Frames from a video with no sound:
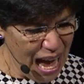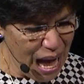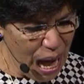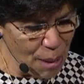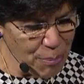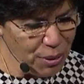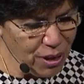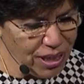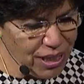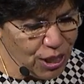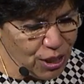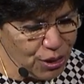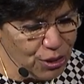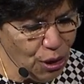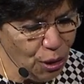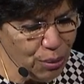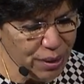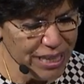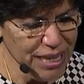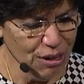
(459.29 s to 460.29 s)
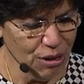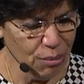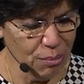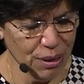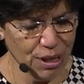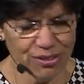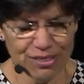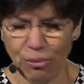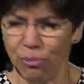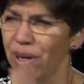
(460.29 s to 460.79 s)
I put a little note here
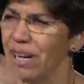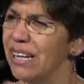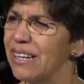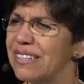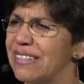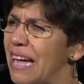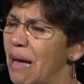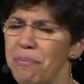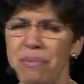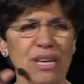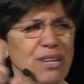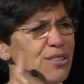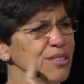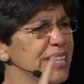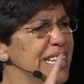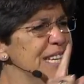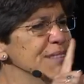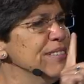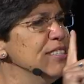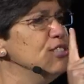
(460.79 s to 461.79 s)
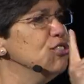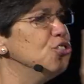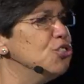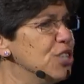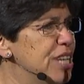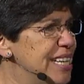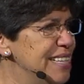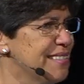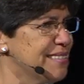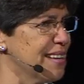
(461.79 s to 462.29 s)
because I wanted to stop because even
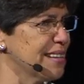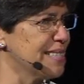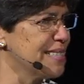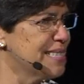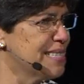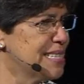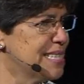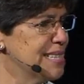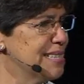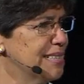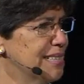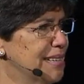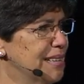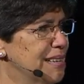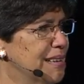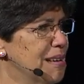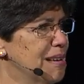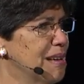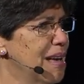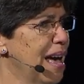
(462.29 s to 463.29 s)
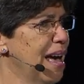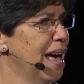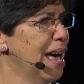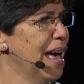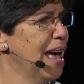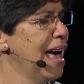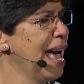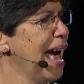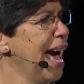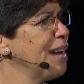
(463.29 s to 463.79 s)
Jesus
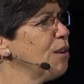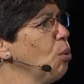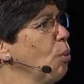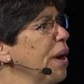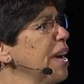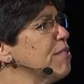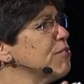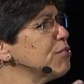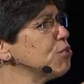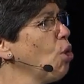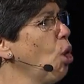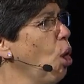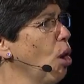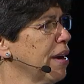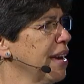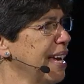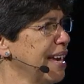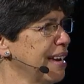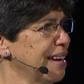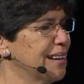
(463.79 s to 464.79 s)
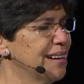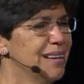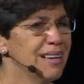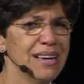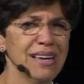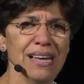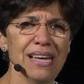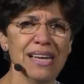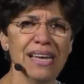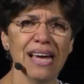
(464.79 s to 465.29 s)
had a way of talking.
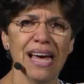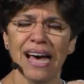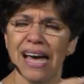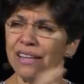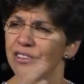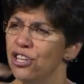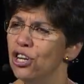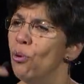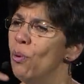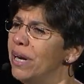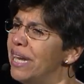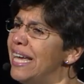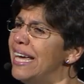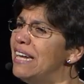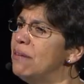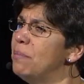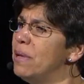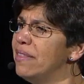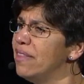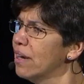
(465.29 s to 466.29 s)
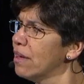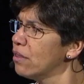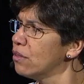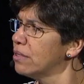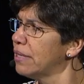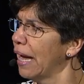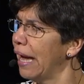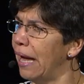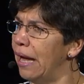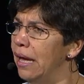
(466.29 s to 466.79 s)
You know what hit me the other
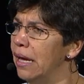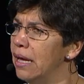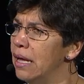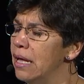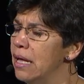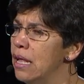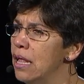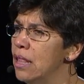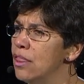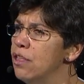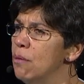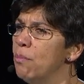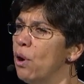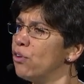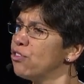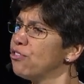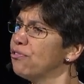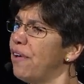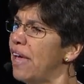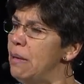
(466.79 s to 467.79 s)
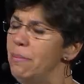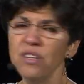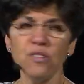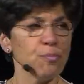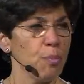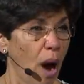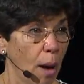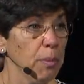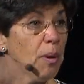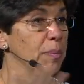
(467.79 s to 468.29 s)
day? The most famous
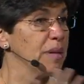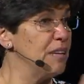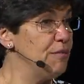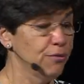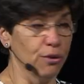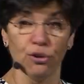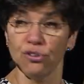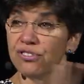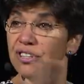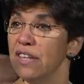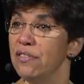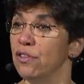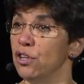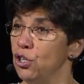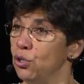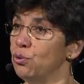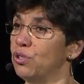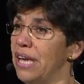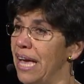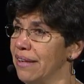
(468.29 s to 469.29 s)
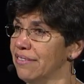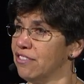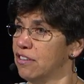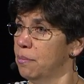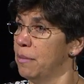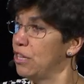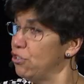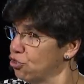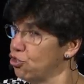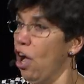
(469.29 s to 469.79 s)
probably verse in the New
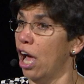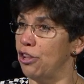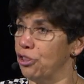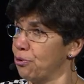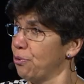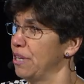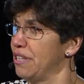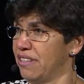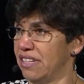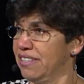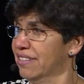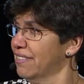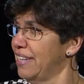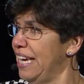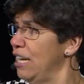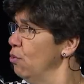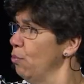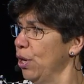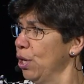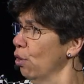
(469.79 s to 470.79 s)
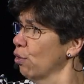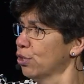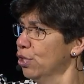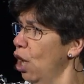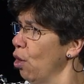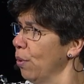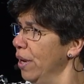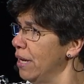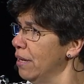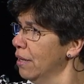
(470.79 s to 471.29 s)
Testament, John 3:16, we all
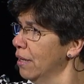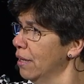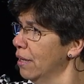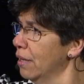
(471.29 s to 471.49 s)
know it.